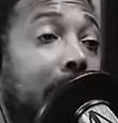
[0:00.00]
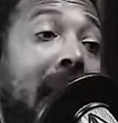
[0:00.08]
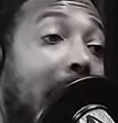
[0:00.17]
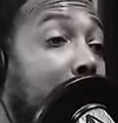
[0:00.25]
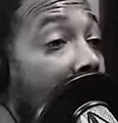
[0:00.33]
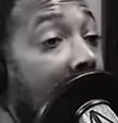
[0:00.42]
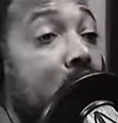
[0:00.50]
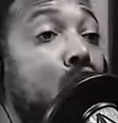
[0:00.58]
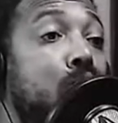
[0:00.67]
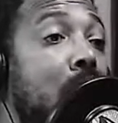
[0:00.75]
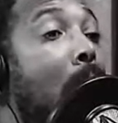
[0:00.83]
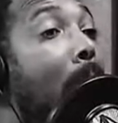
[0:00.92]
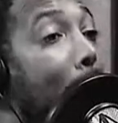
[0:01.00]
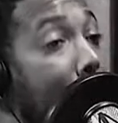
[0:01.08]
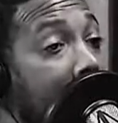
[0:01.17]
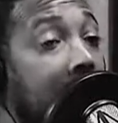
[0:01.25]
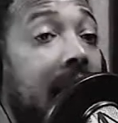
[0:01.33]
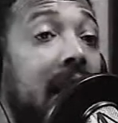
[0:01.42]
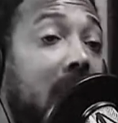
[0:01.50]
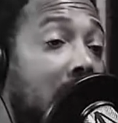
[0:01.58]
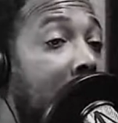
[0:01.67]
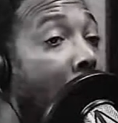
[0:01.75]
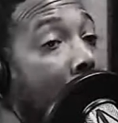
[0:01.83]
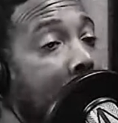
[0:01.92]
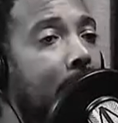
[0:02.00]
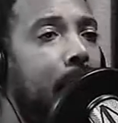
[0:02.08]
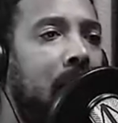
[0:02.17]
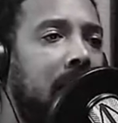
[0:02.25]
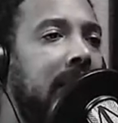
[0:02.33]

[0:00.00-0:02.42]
Man, I'm telling you, being in our neighborhood